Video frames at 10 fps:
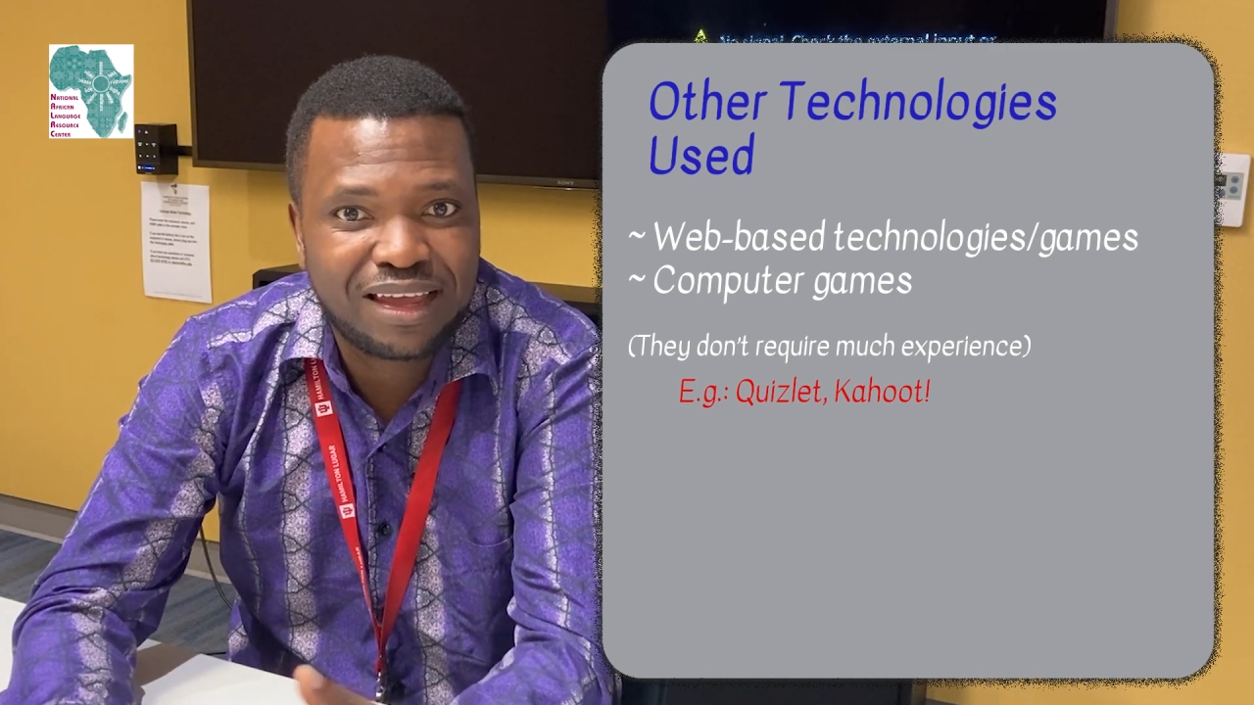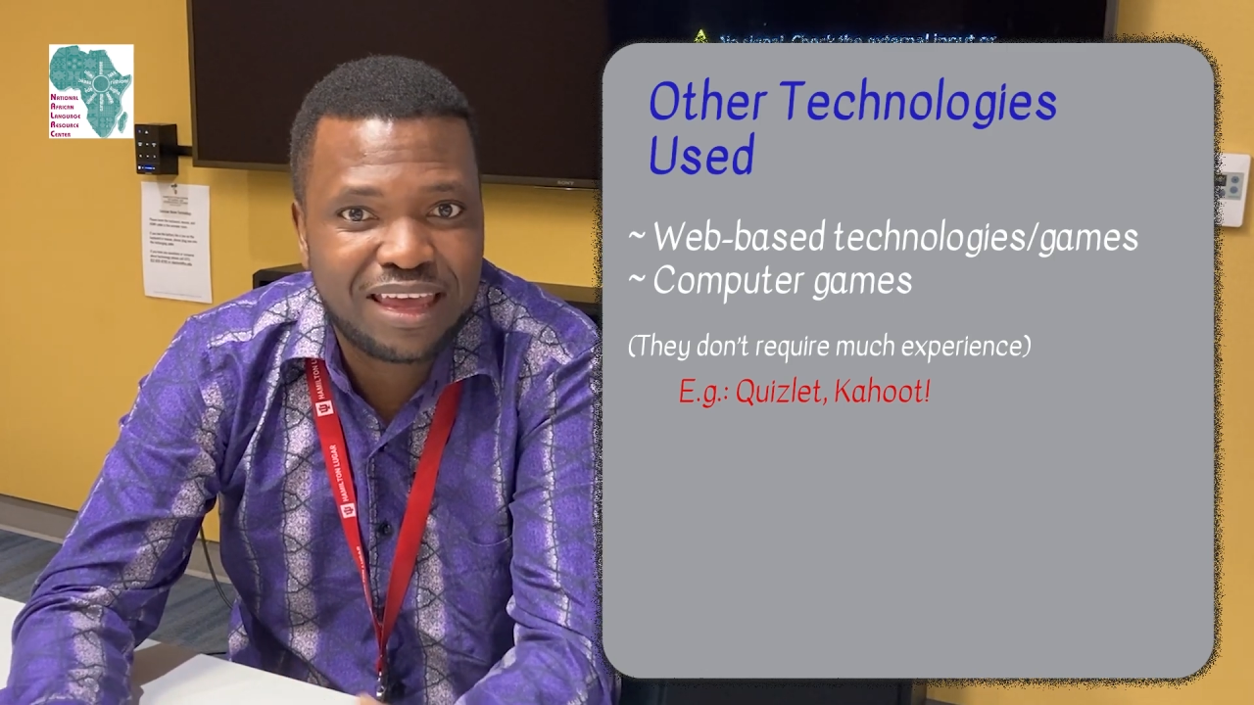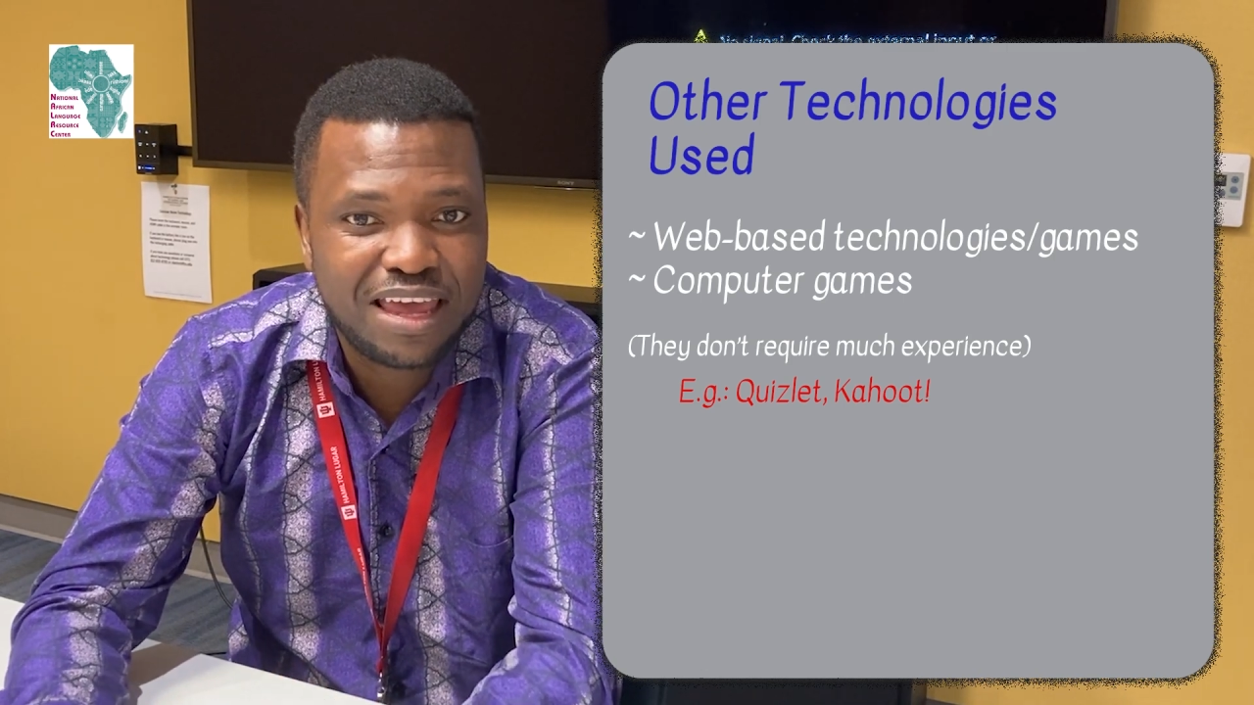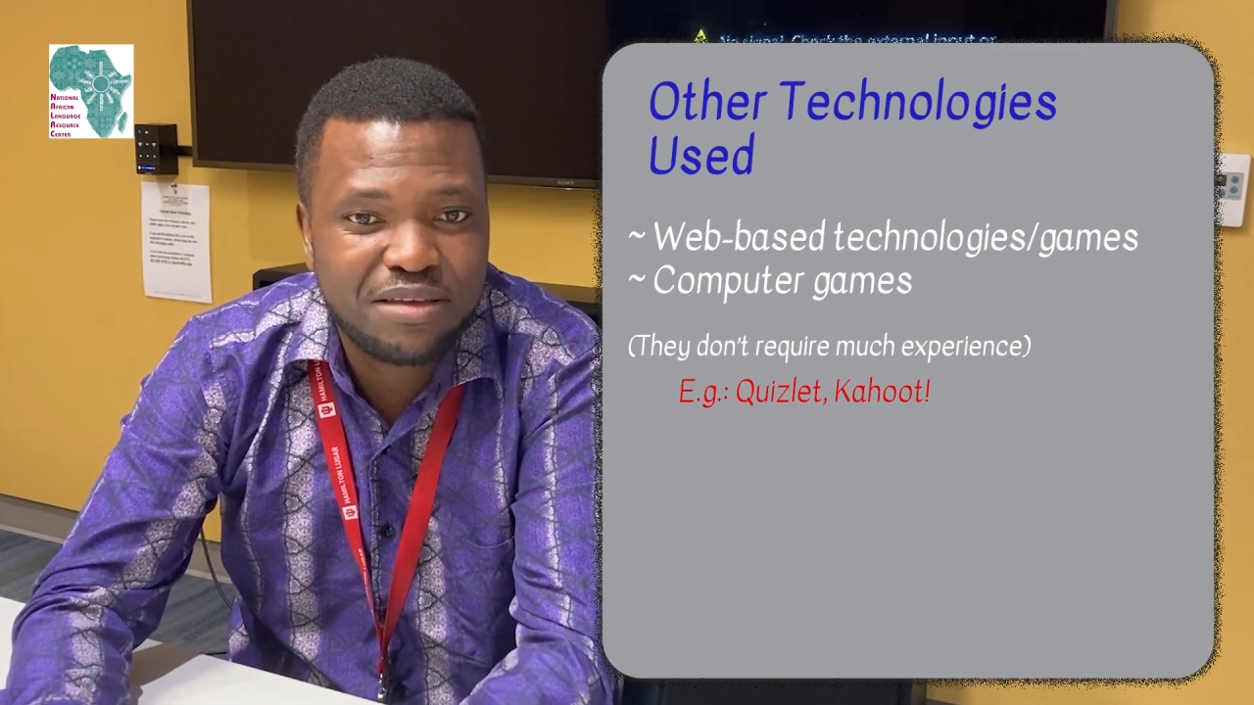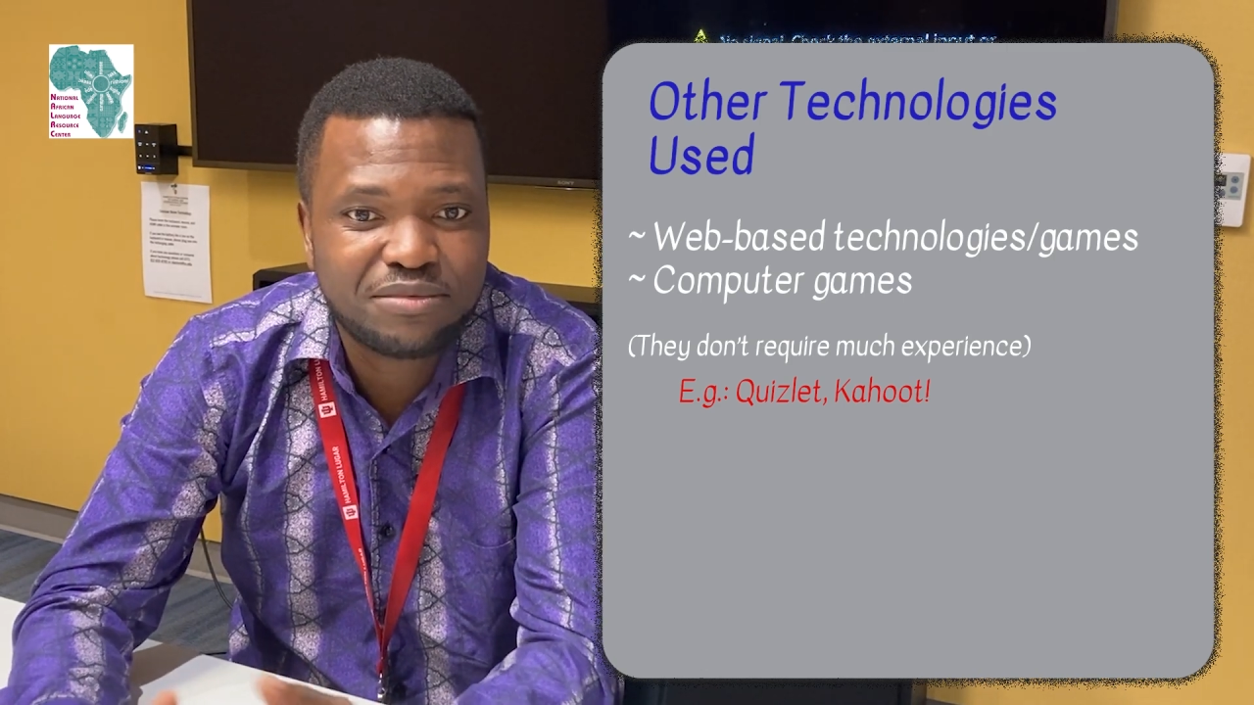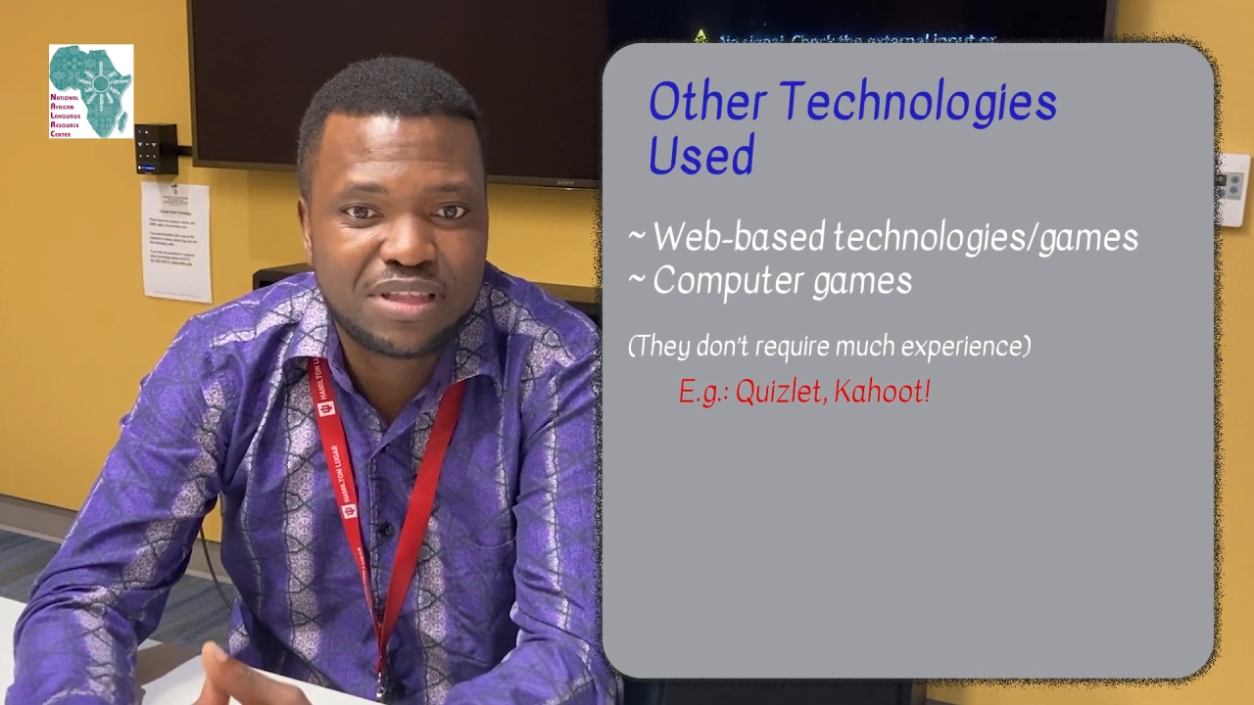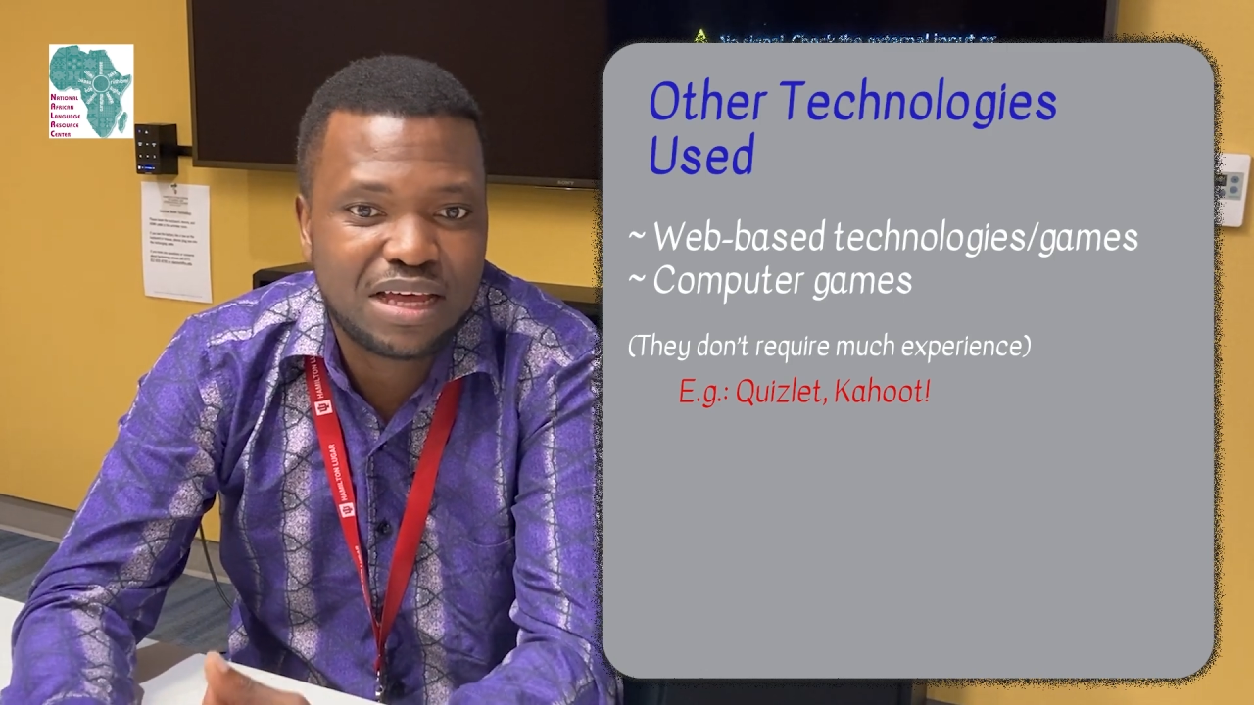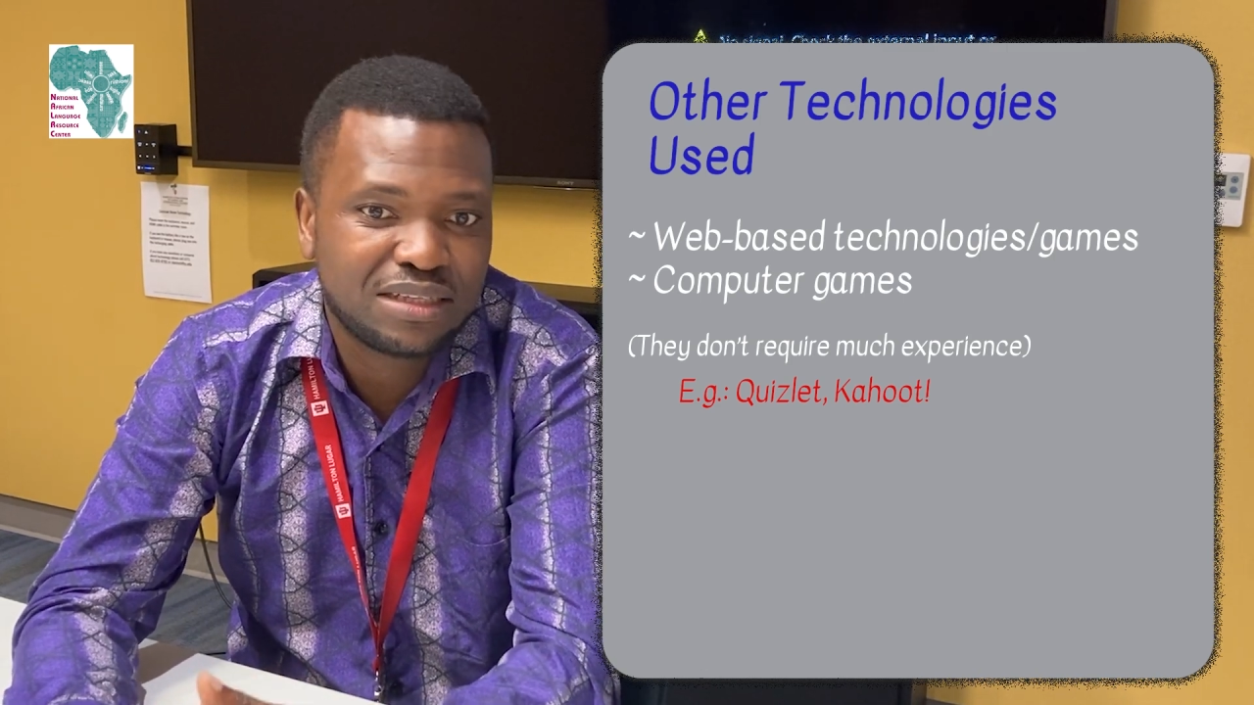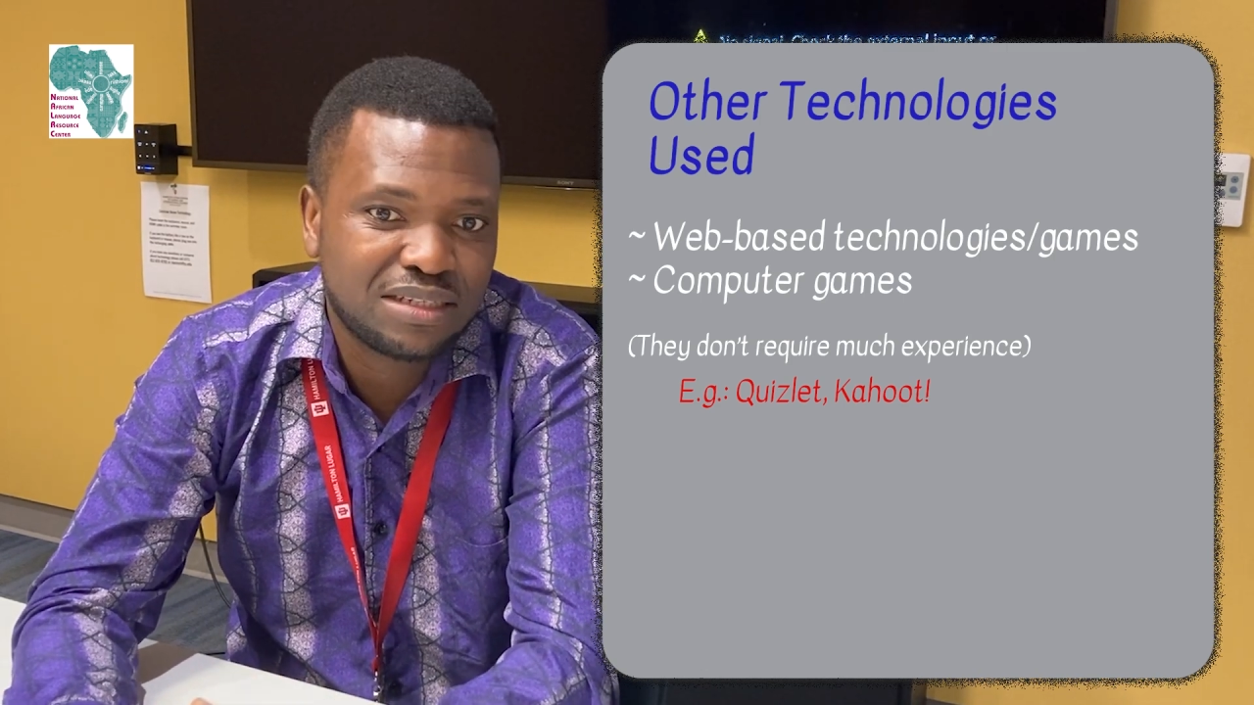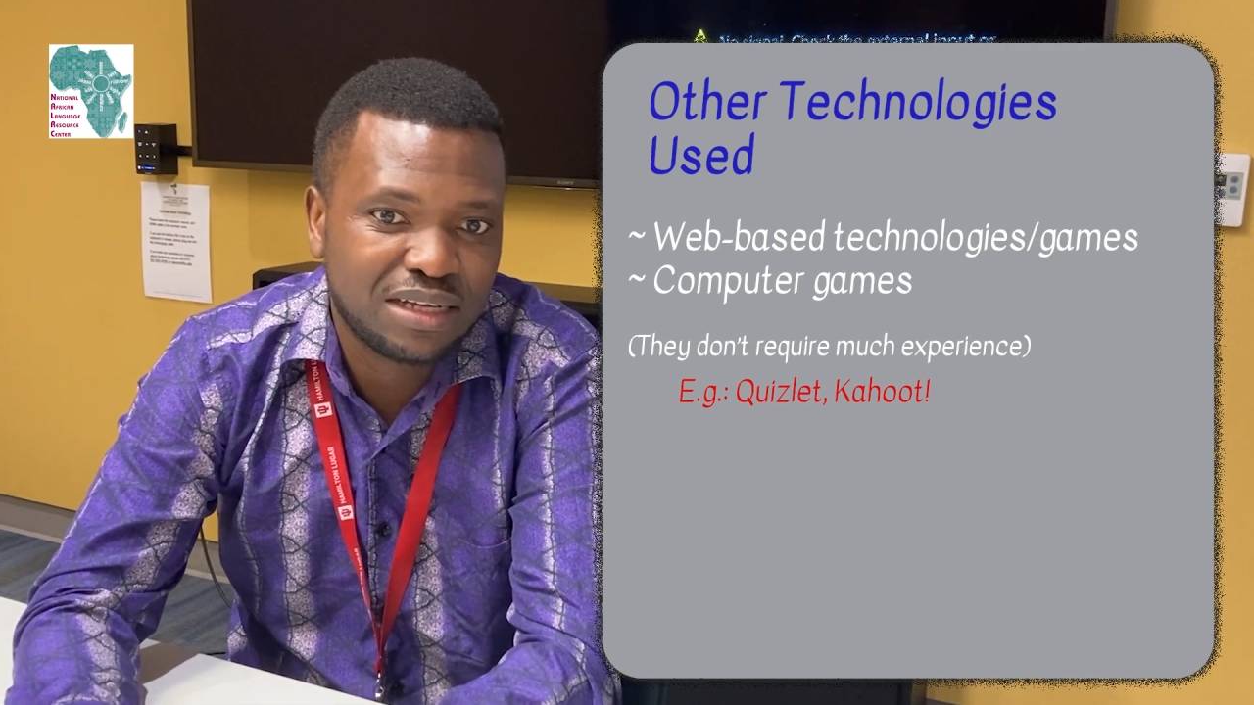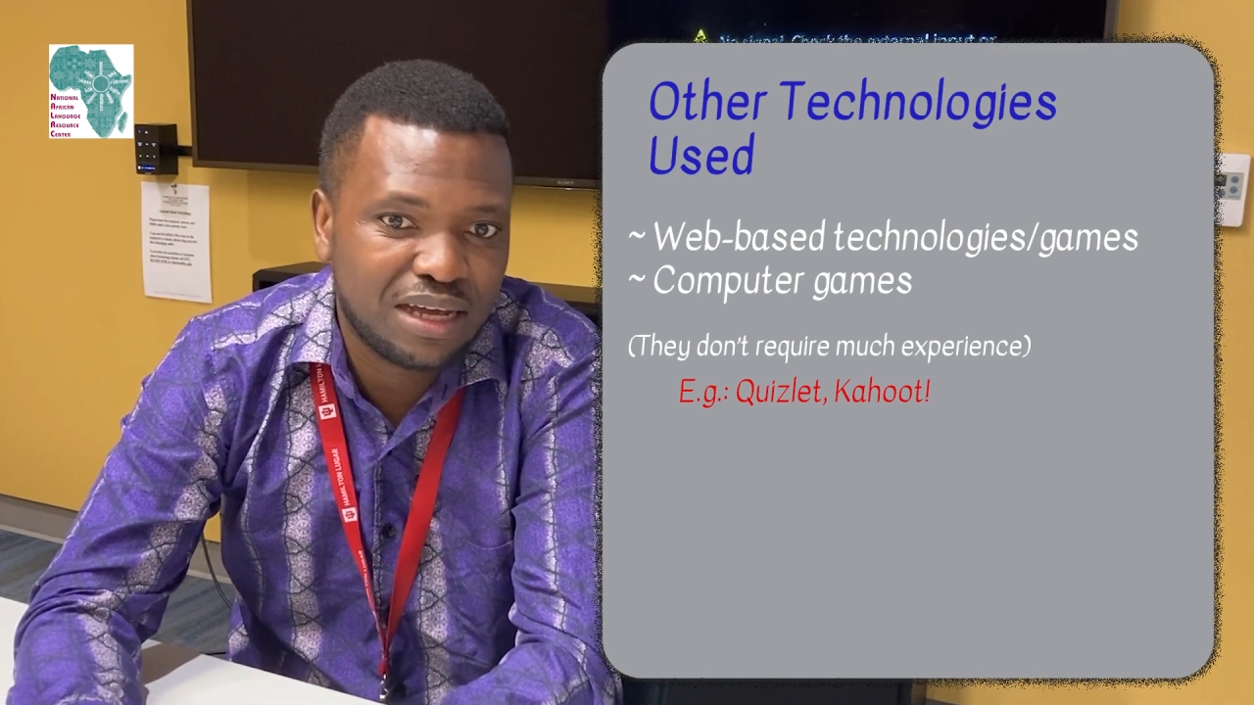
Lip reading: games that